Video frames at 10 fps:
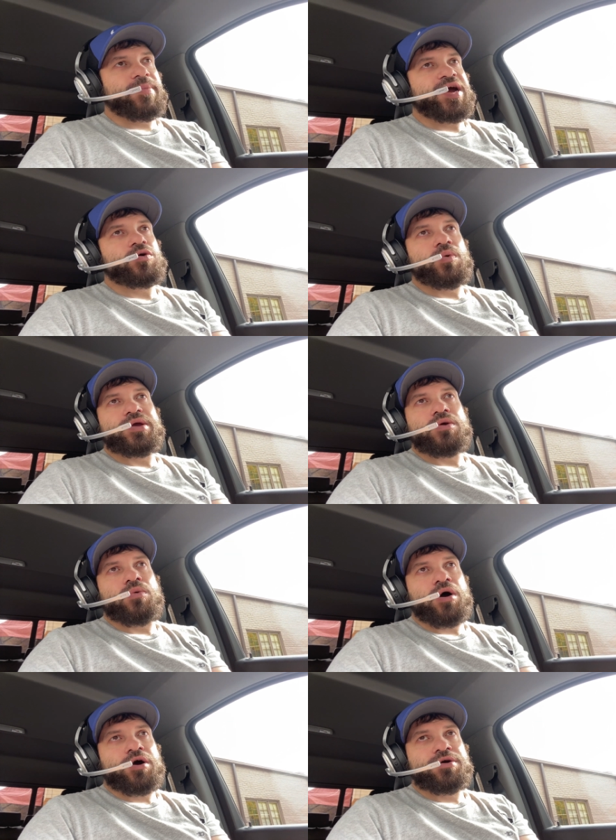matter what you
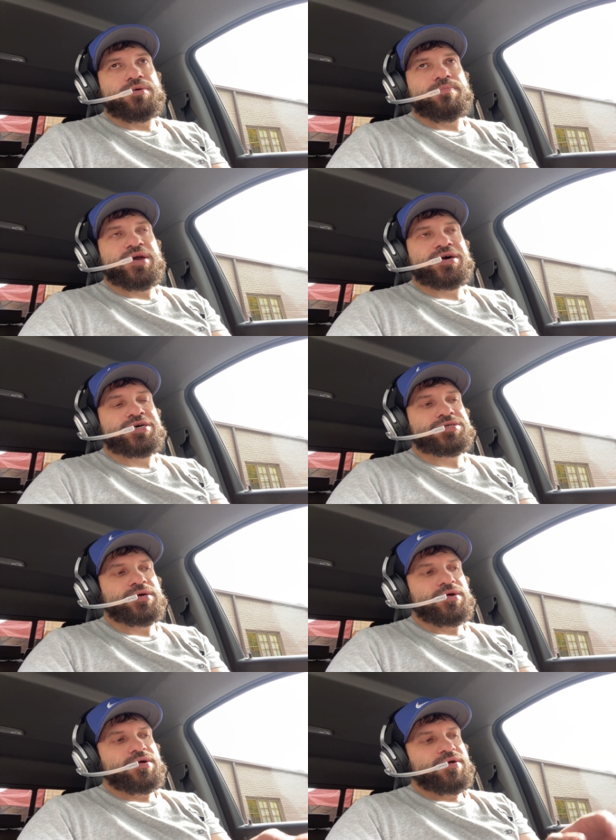are because
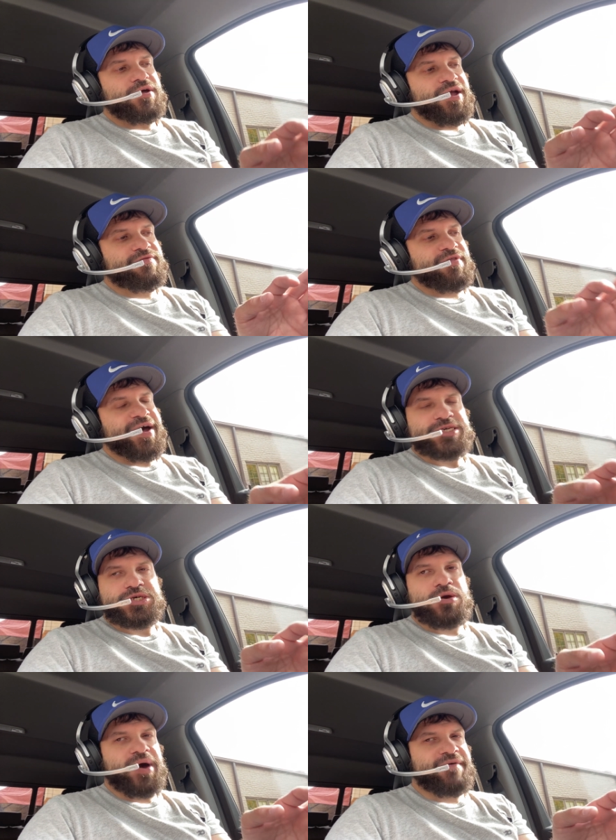unless
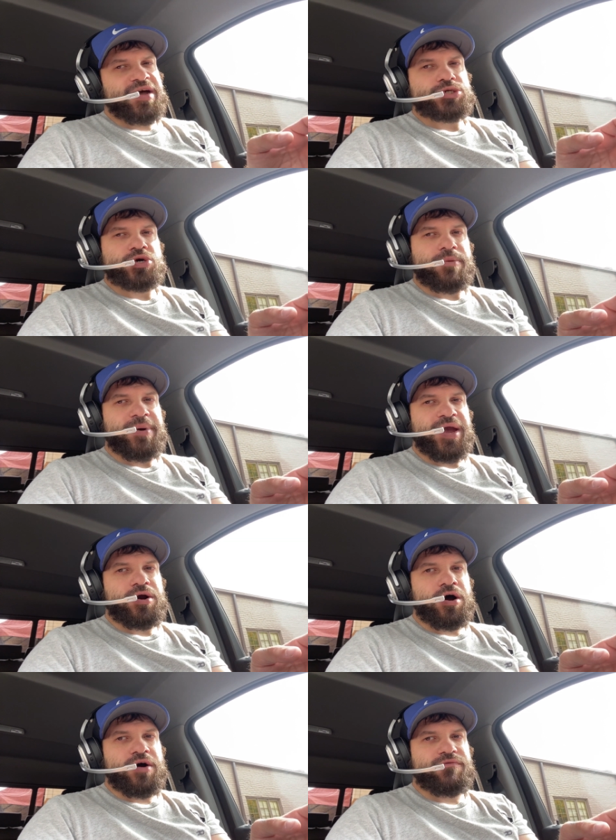you have that truck paid
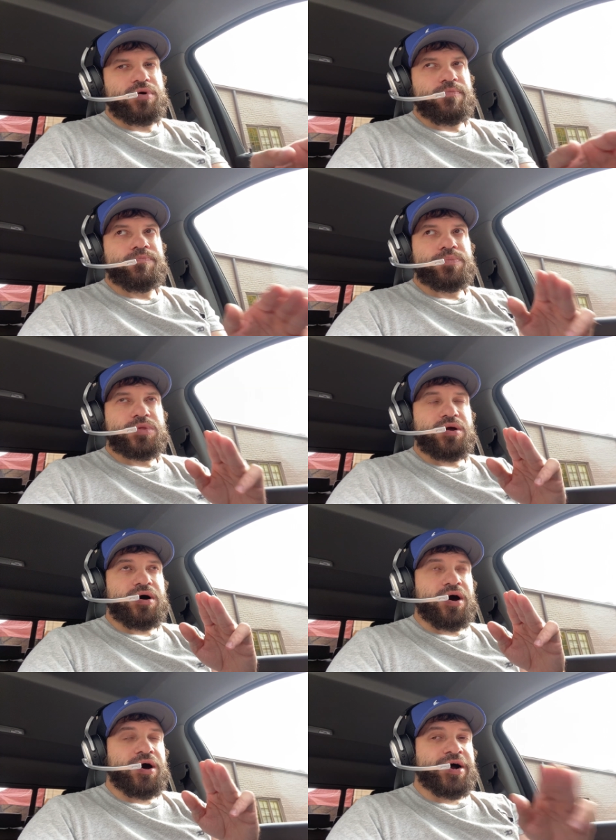off,
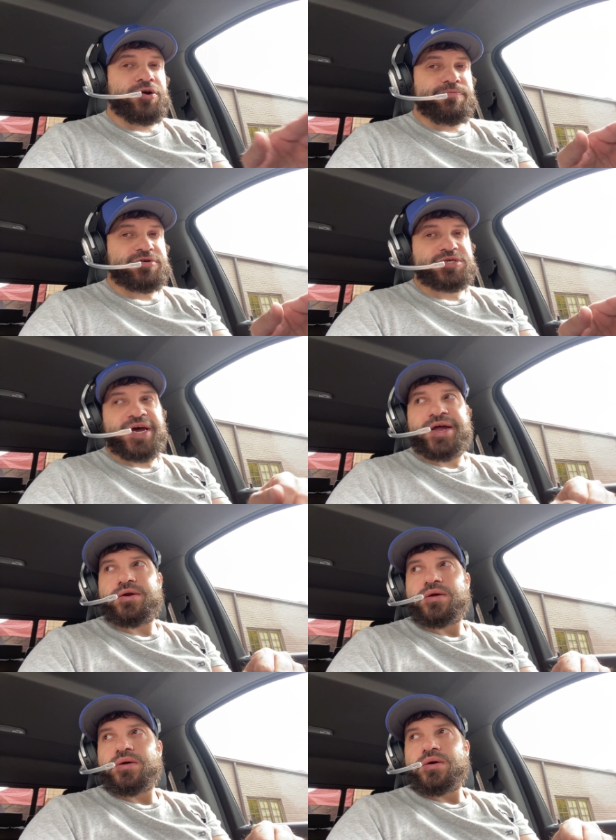hundred percent,
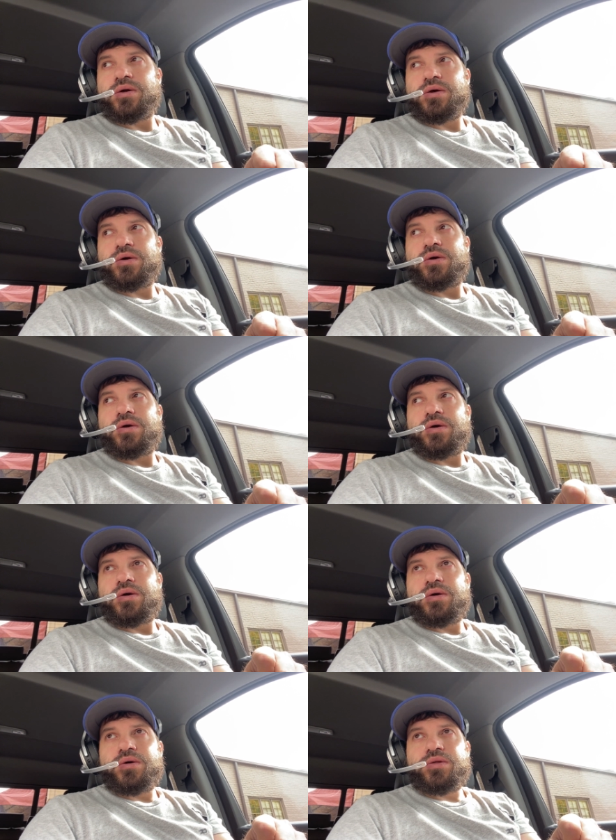
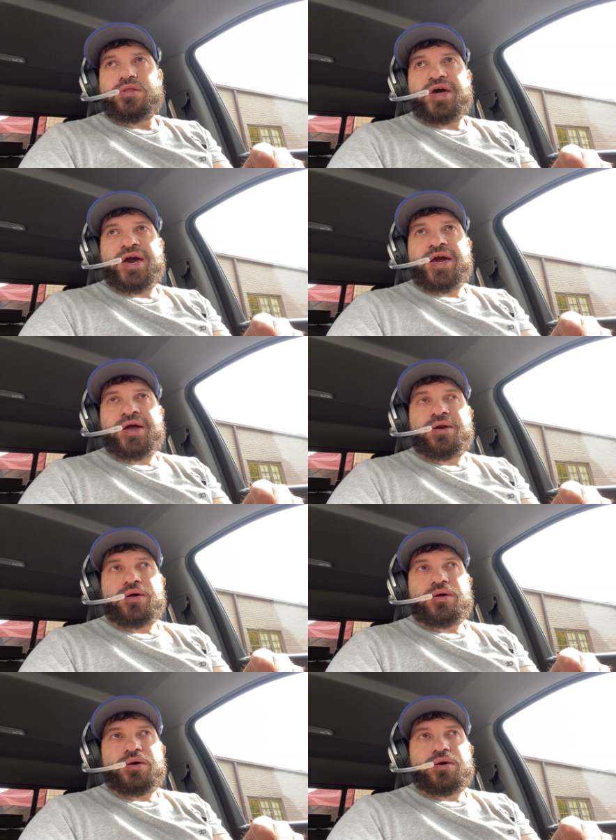then